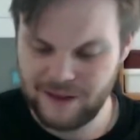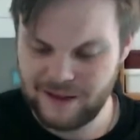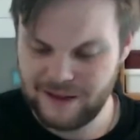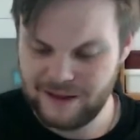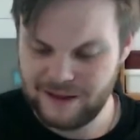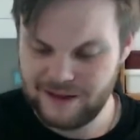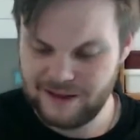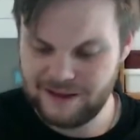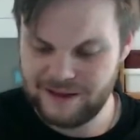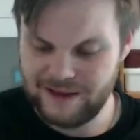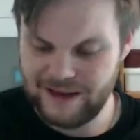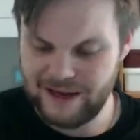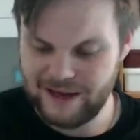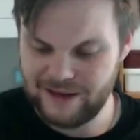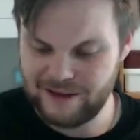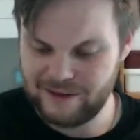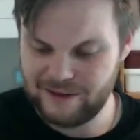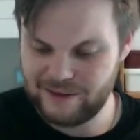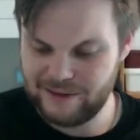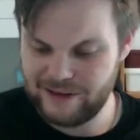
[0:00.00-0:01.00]

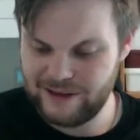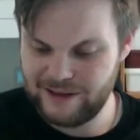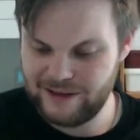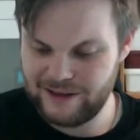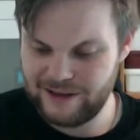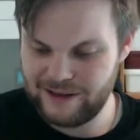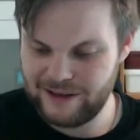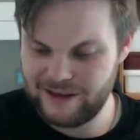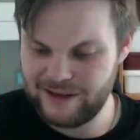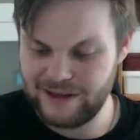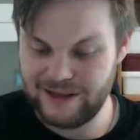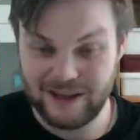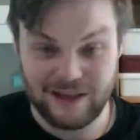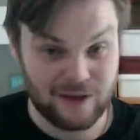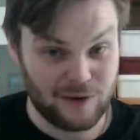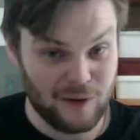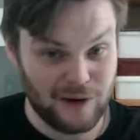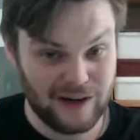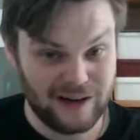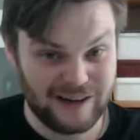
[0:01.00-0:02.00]
Now, it's
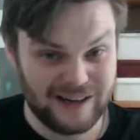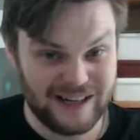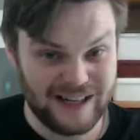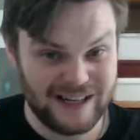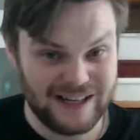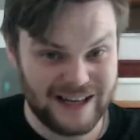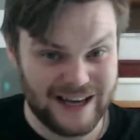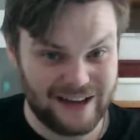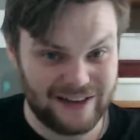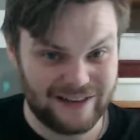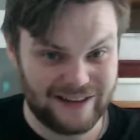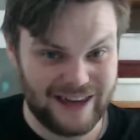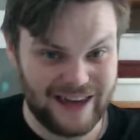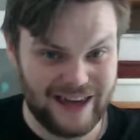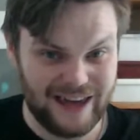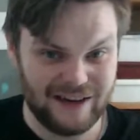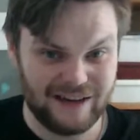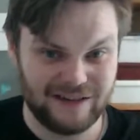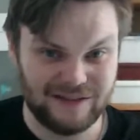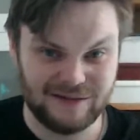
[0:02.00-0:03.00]
quite a detailed
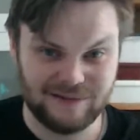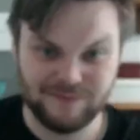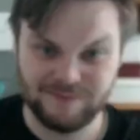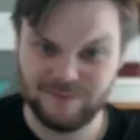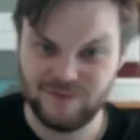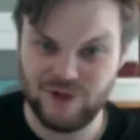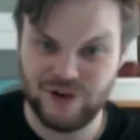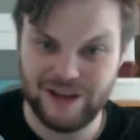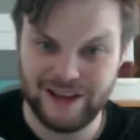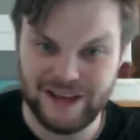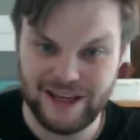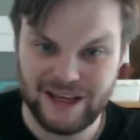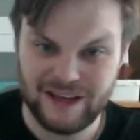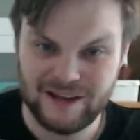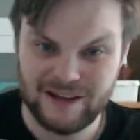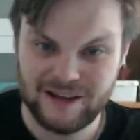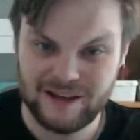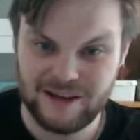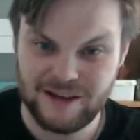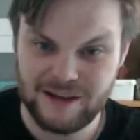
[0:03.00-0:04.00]
kit, really.
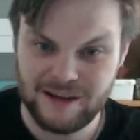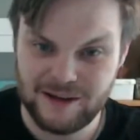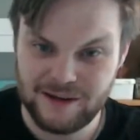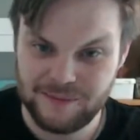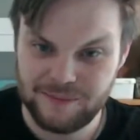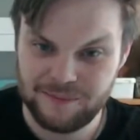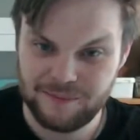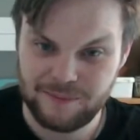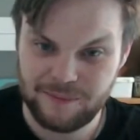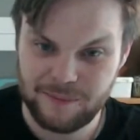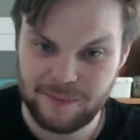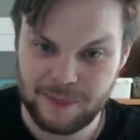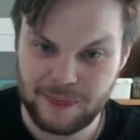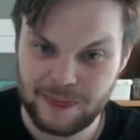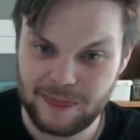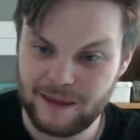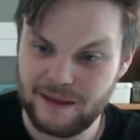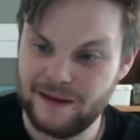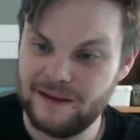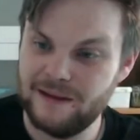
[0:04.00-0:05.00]

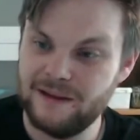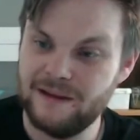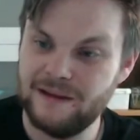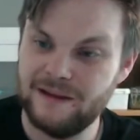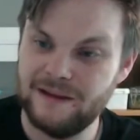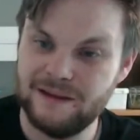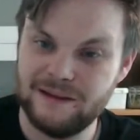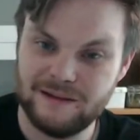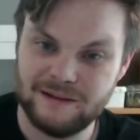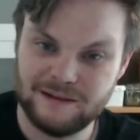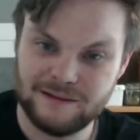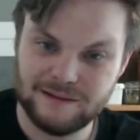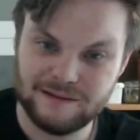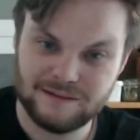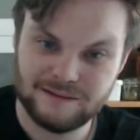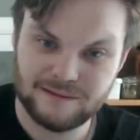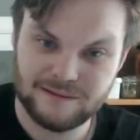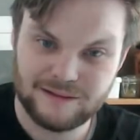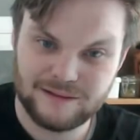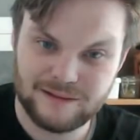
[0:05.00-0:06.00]

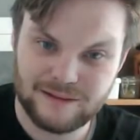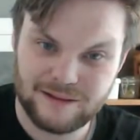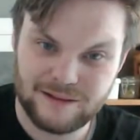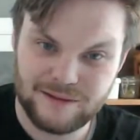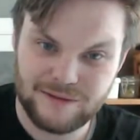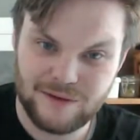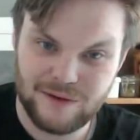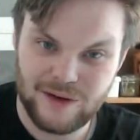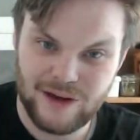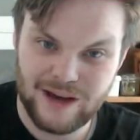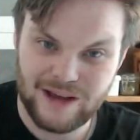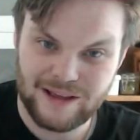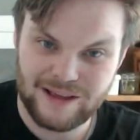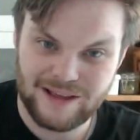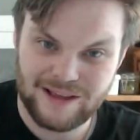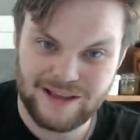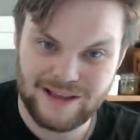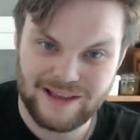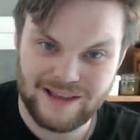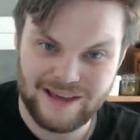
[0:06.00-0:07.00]
If you guys can
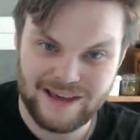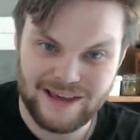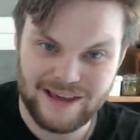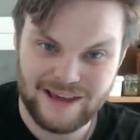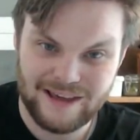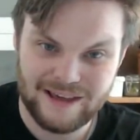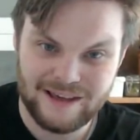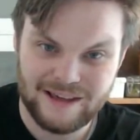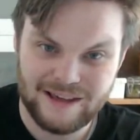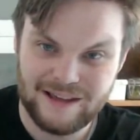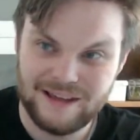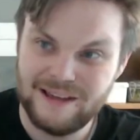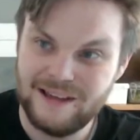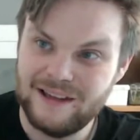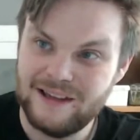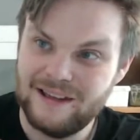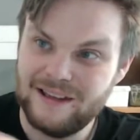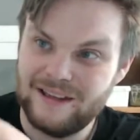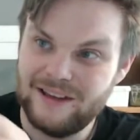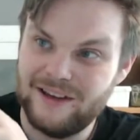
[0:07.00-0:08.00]
see,
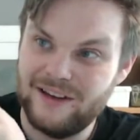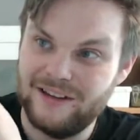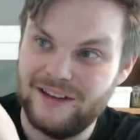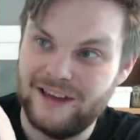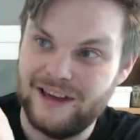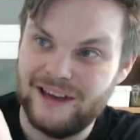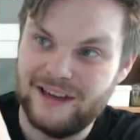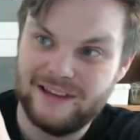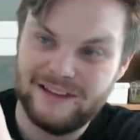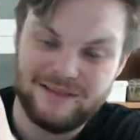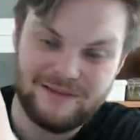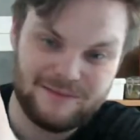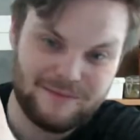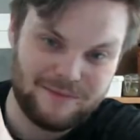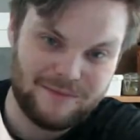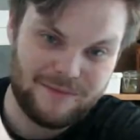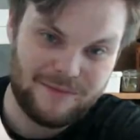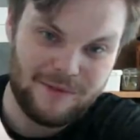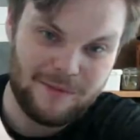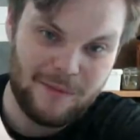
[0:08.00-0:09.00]
it's got like
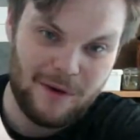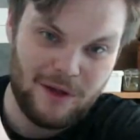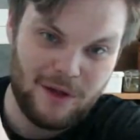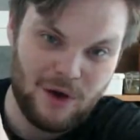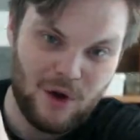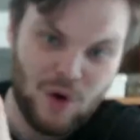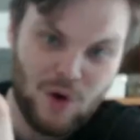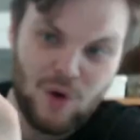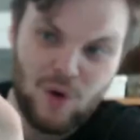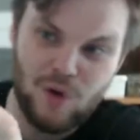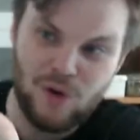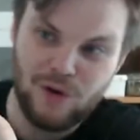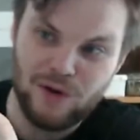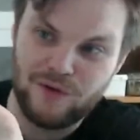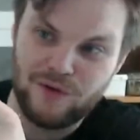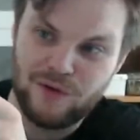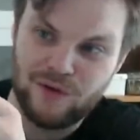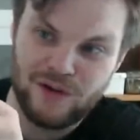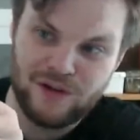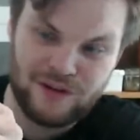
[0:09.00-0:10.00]
small holes
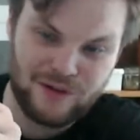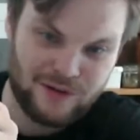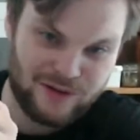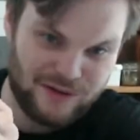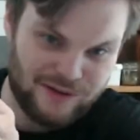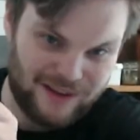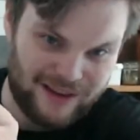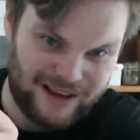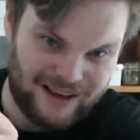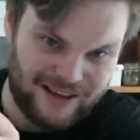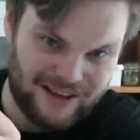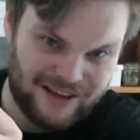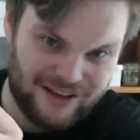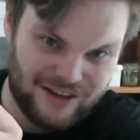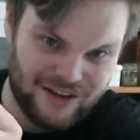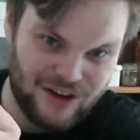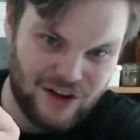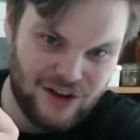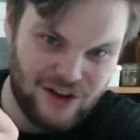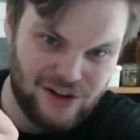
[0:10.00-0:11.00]
for all sorts of like
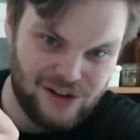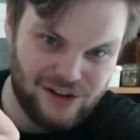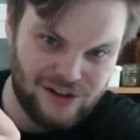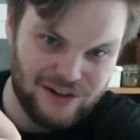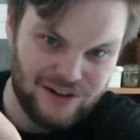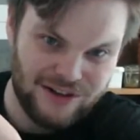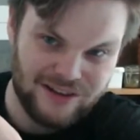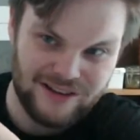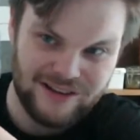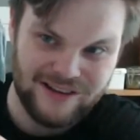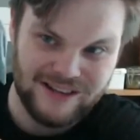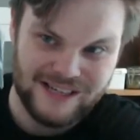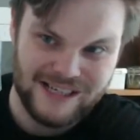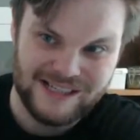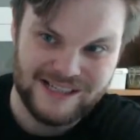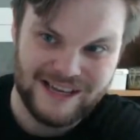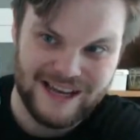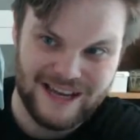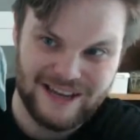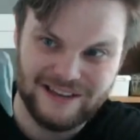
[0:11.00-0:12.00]
skulls and
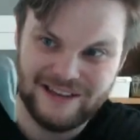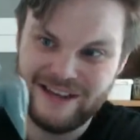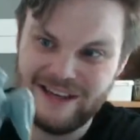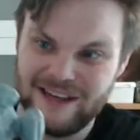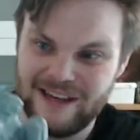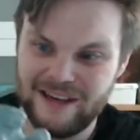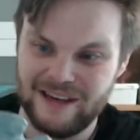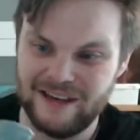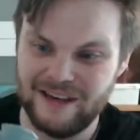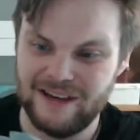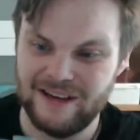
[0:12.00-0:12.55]
detailing.